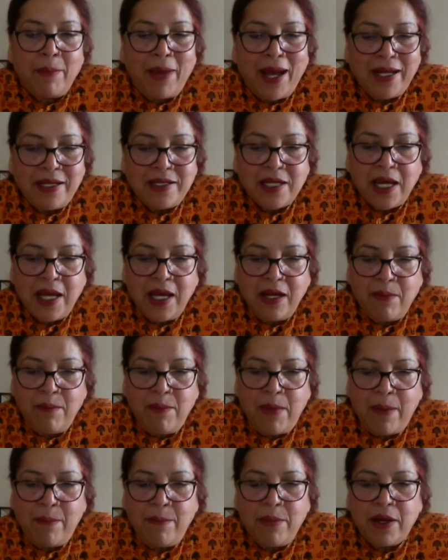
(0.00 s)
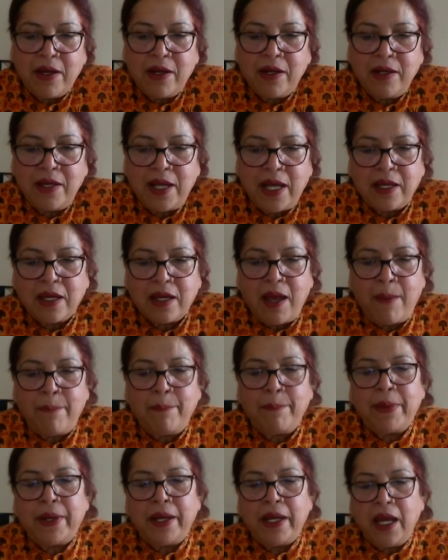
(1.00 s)
But he remembered that the
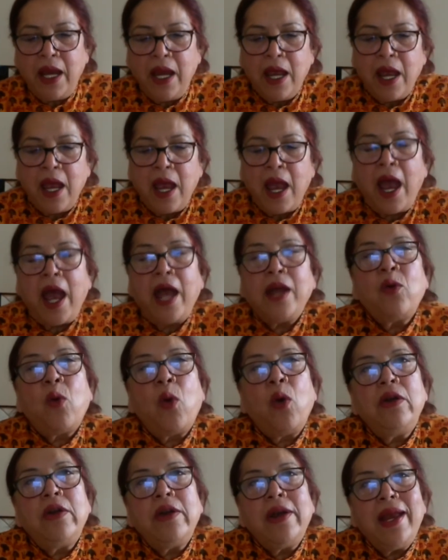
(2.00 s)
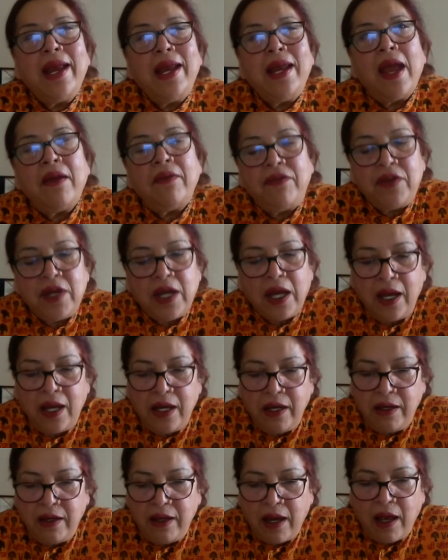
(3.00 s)
company had already left
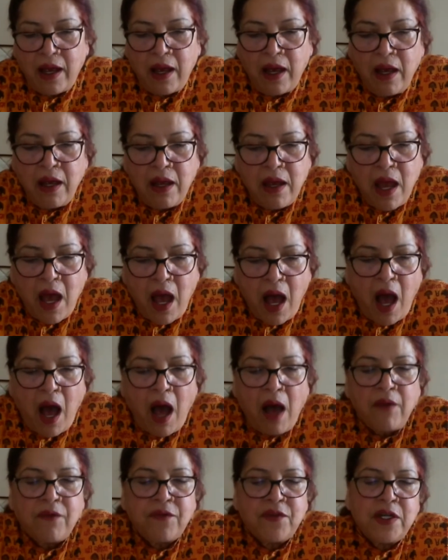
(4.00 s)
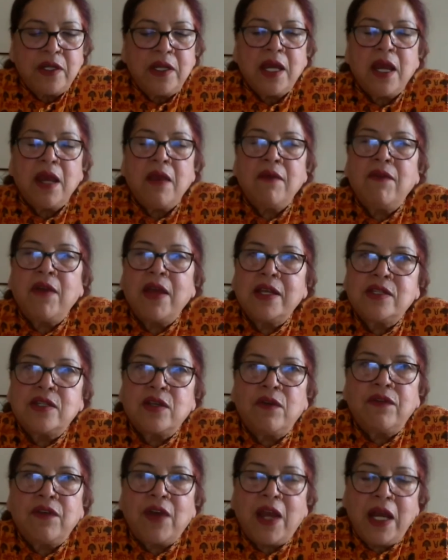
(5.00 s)
India after the
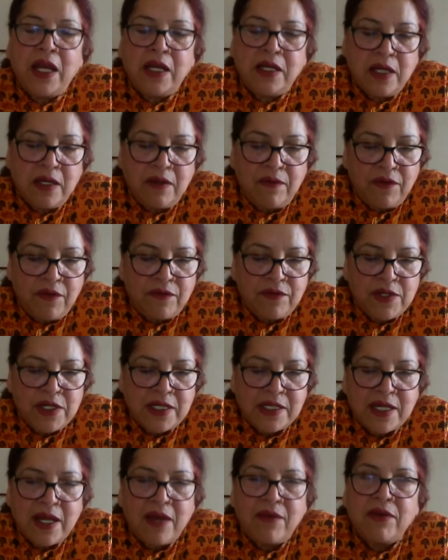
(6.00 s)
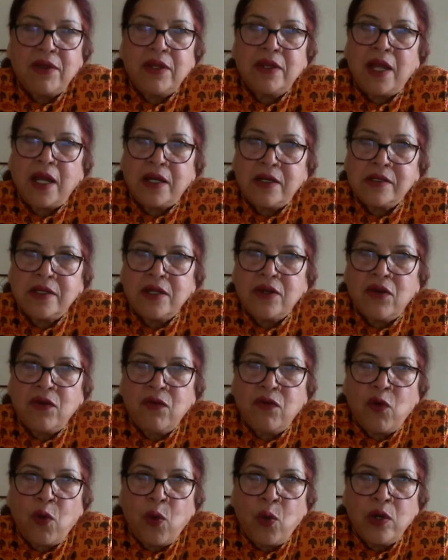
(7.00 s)
events of 1857. That is the
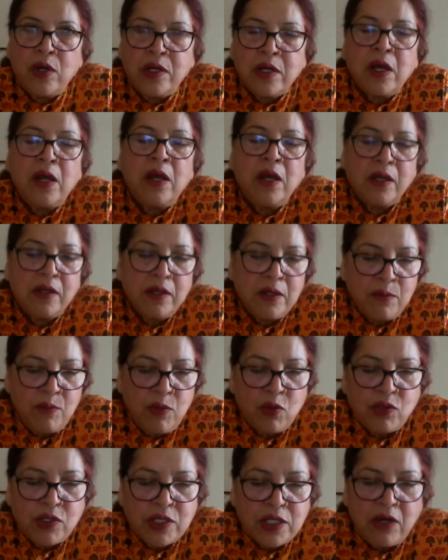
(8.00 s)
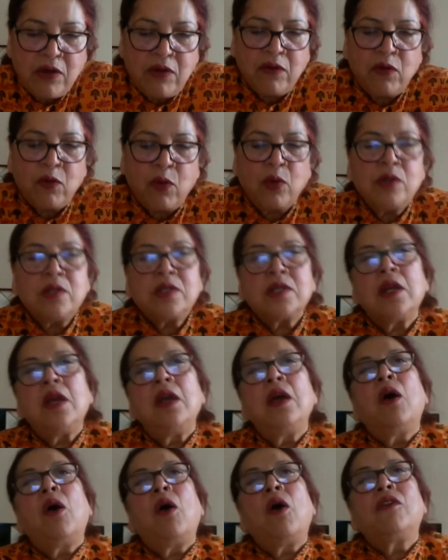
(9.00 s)
revolt, the mutiny revolt
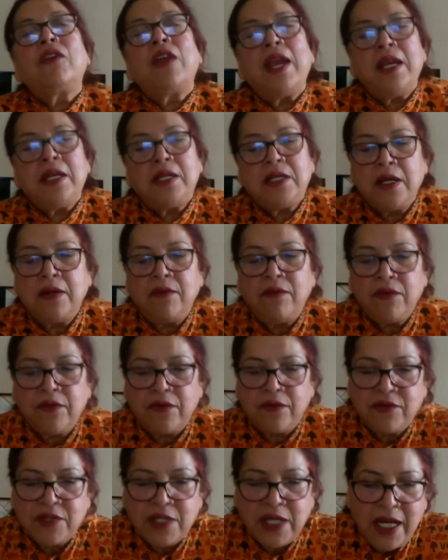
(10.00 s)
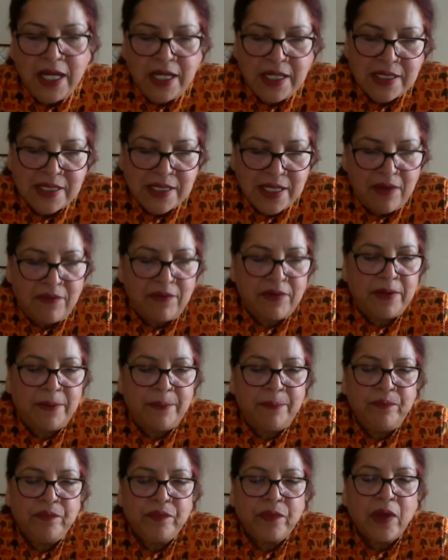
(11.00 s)
of 1857.
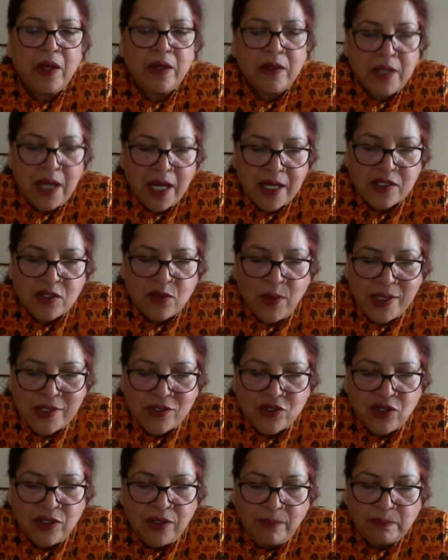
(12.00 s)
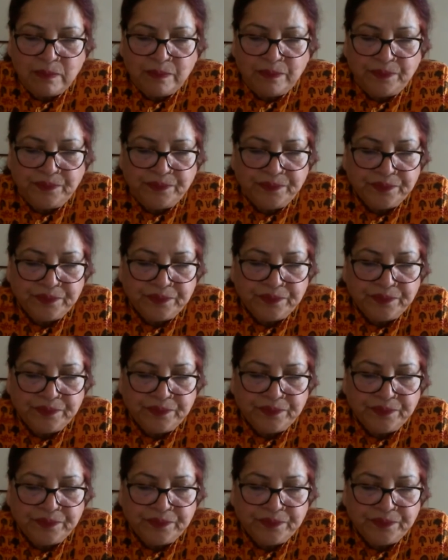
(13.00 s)
Next question.